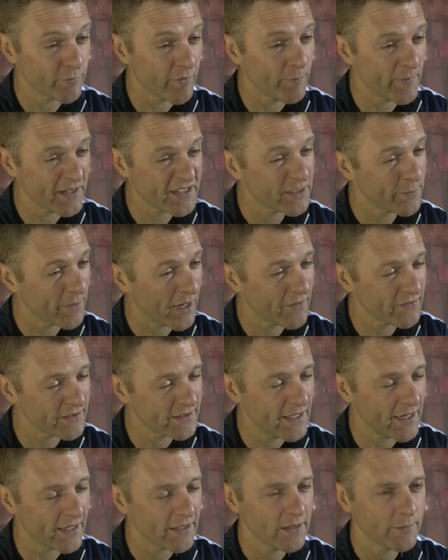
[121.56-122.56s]
We've missed them and haven't
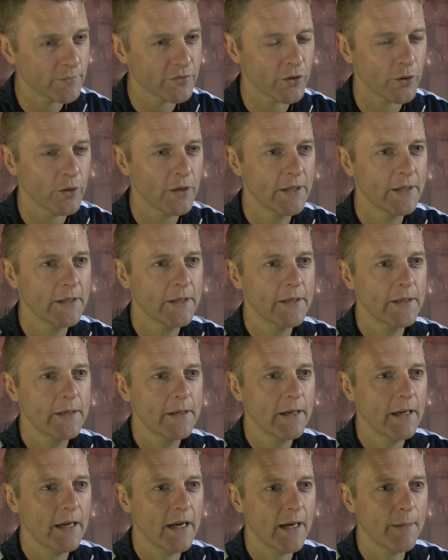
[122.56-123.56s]
taken them. So
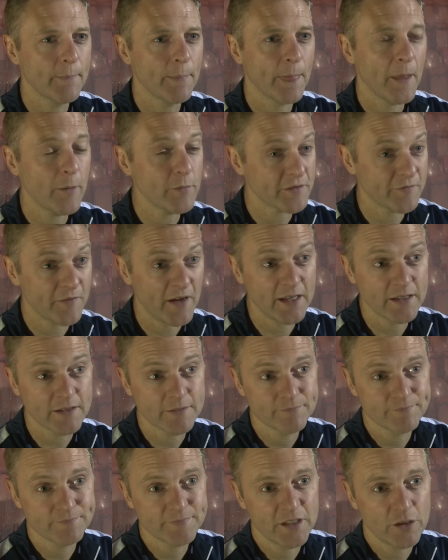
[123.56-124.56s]
it was fine.
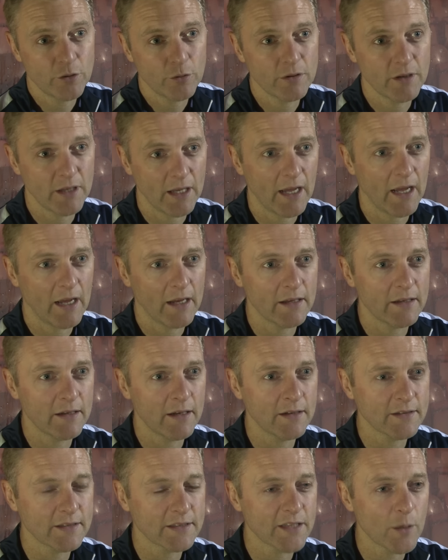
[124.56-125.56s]
You know,
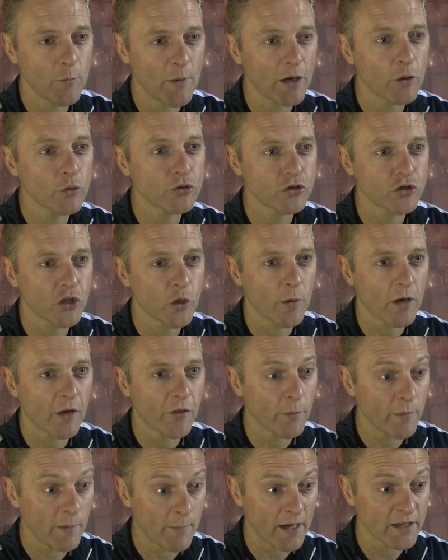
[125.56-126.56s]
as I say, when it goes to 2-1, I
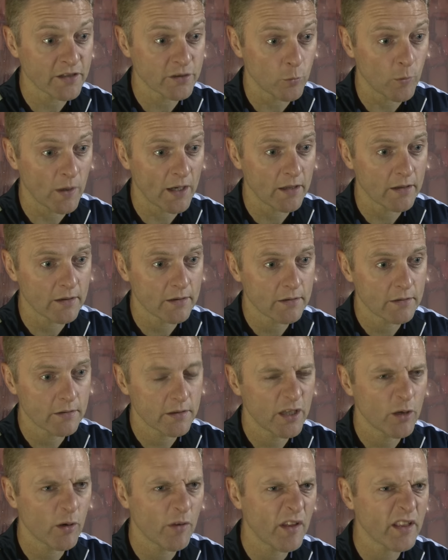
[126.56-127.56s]
thought we managed it well.
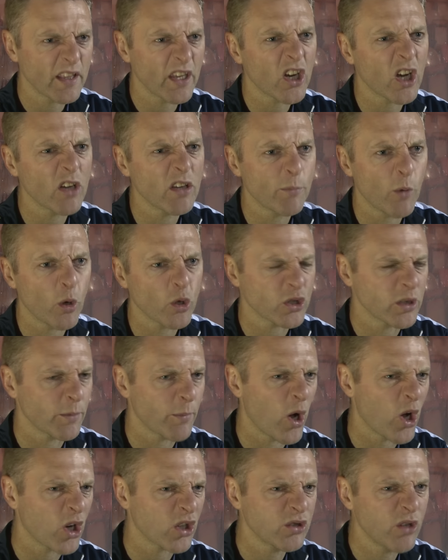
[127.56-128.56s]
You know, I think there are a couple of balls in the
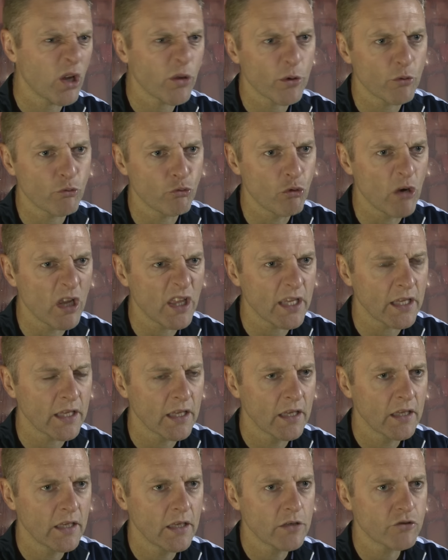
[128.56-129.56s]
box. Nothing really
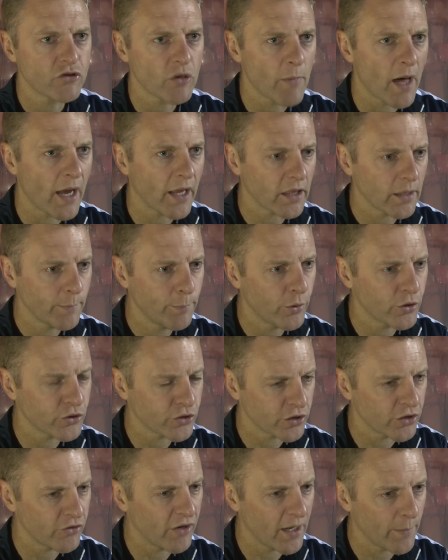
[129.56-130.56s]
dramatically put us
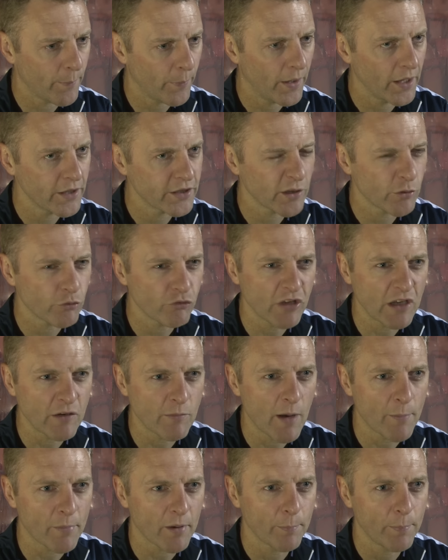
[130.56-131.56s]
under any pressure. I don't really
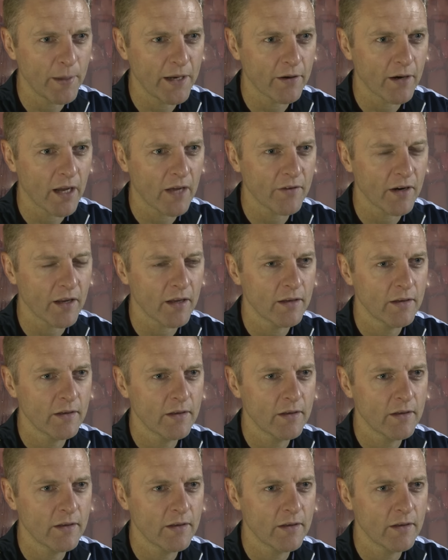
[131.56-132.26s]
remember Peter having